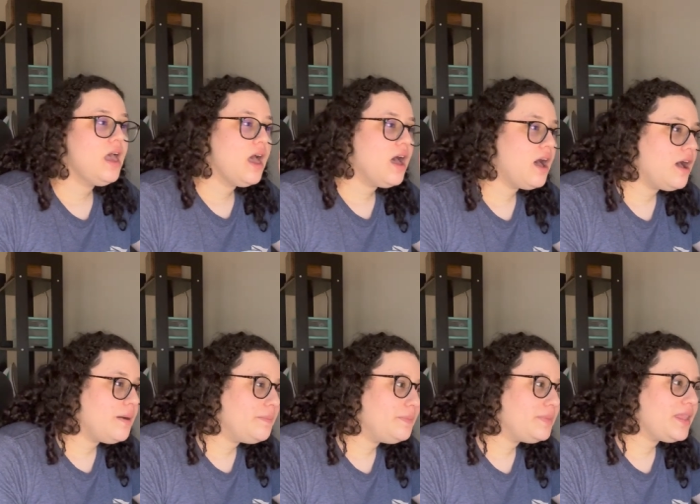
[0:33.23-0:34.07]

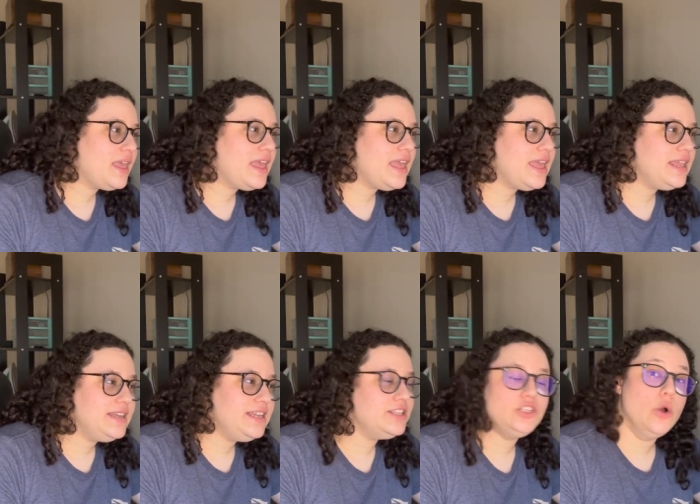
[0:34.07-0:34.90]
Um,
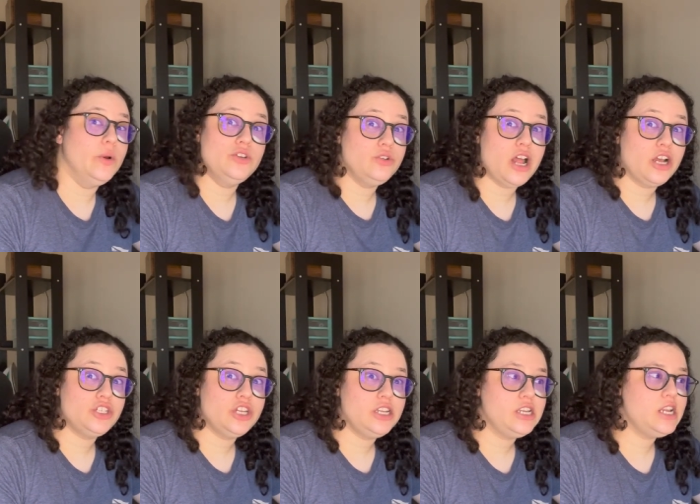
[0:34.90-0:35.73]
needs no
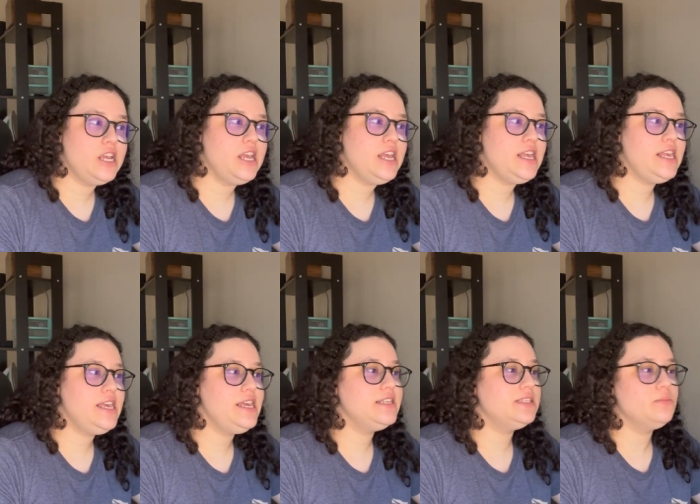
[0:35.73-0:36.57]
introduction.
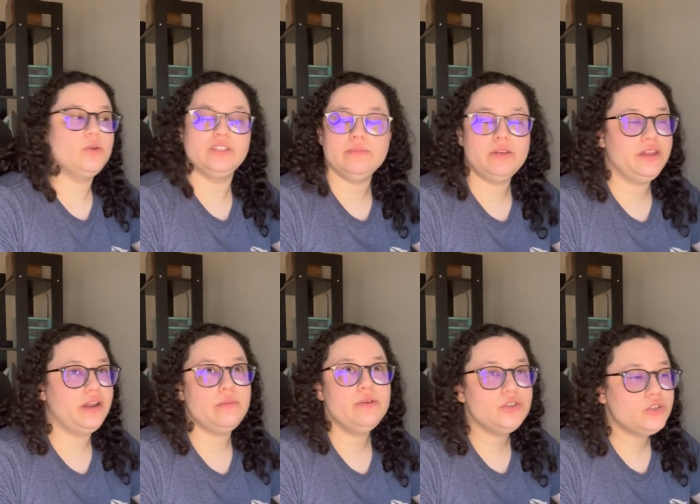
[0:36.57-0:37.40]
He is a multimillionaire
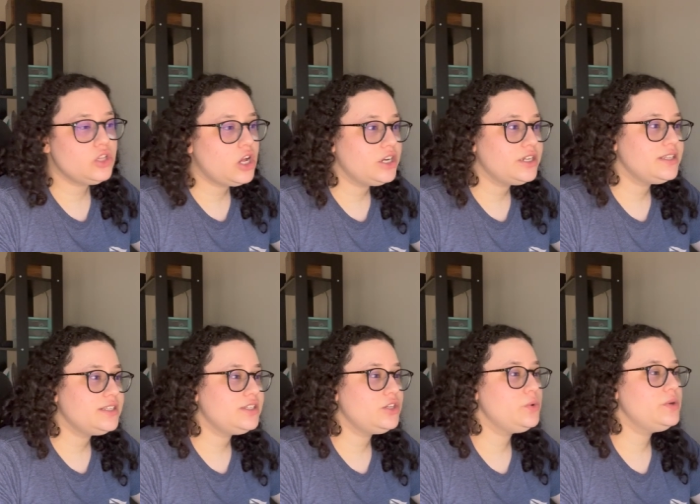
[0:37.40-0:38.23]
musical
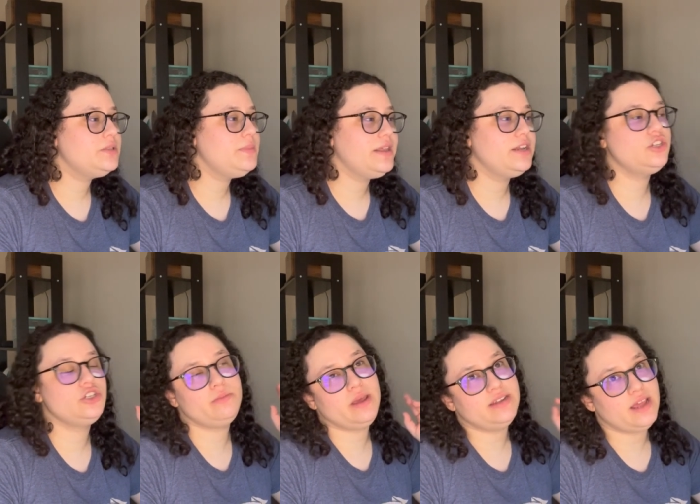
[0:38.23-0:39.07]
artist who has managed to
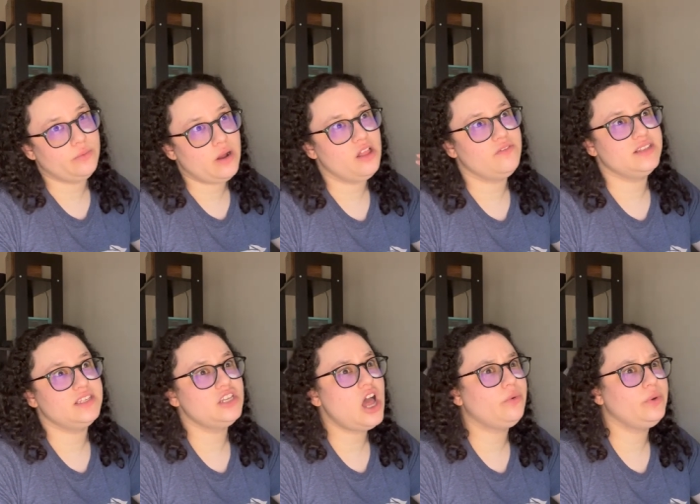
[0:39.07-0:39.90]
maintain relevance,
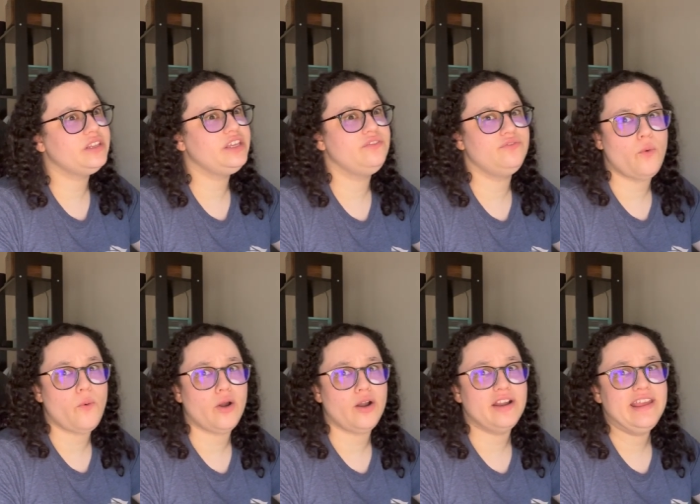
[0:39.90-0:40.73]
not really
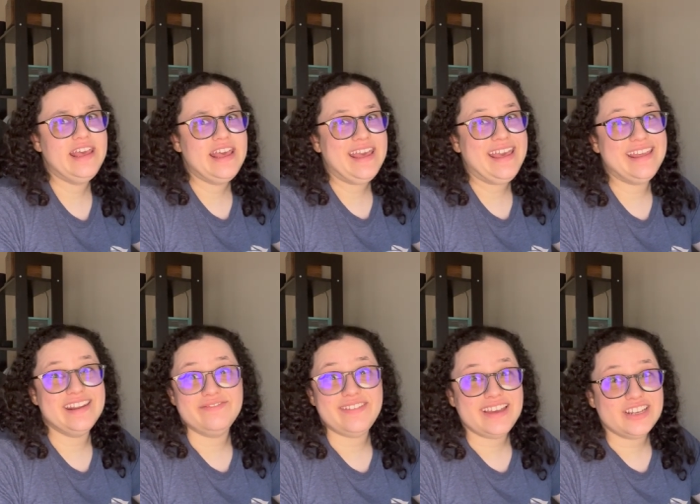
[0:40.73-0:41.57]
for
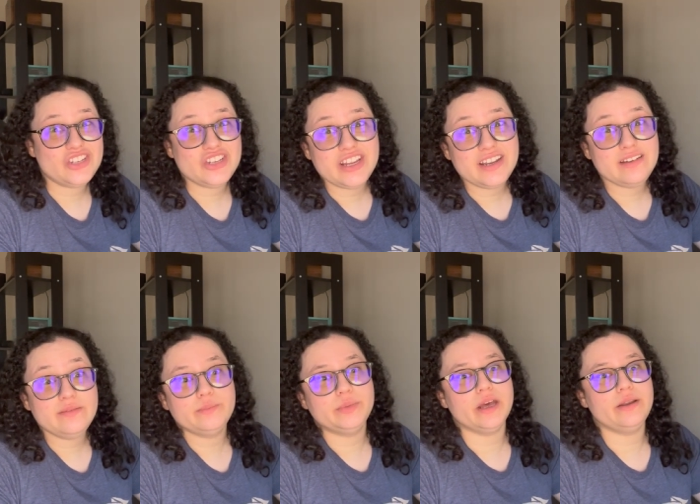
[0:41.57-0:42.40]
innovation,
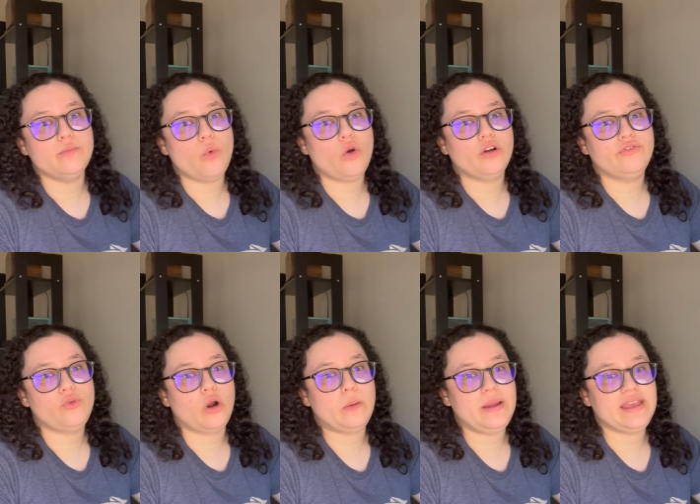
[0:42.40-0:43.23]
but more
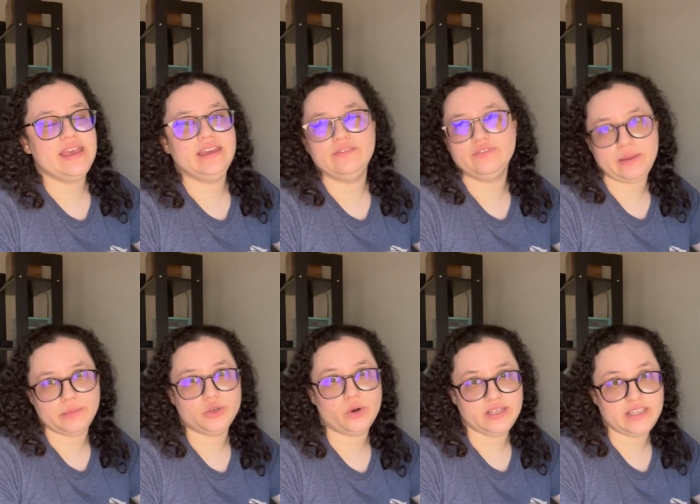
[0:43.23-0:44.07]
for making
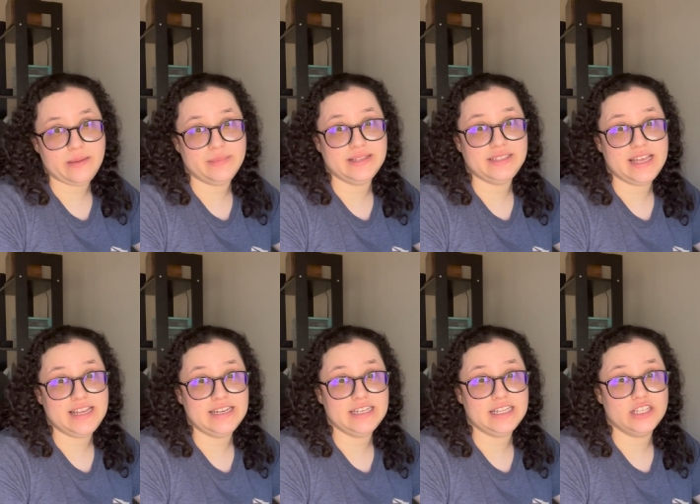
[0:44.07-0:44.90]
inflammatory statements
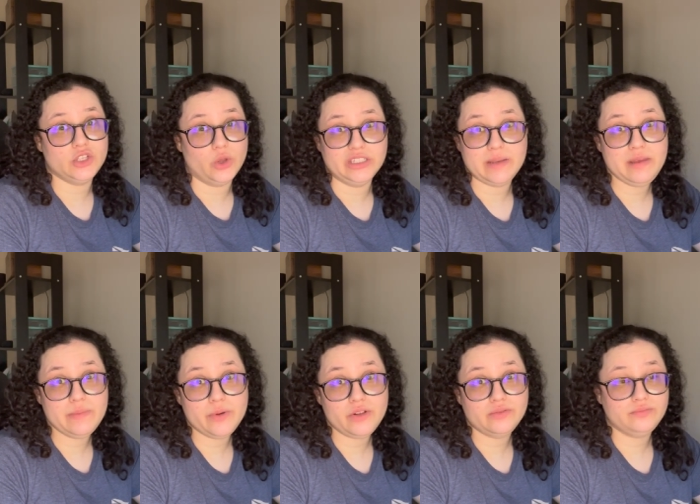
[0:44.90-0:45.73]
and insulting
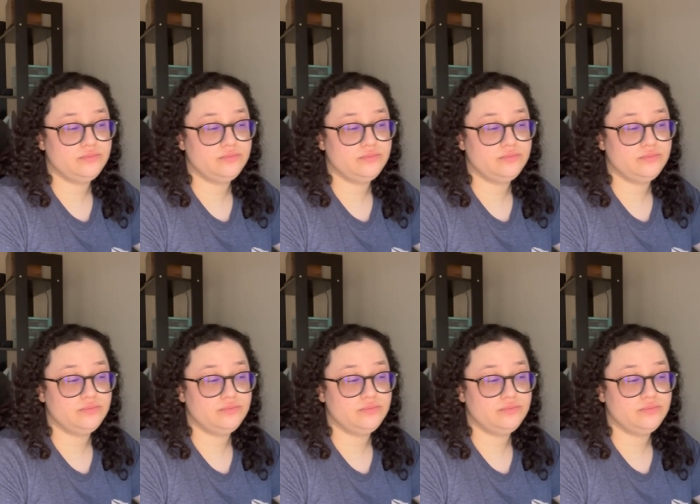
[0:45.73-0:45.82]
people.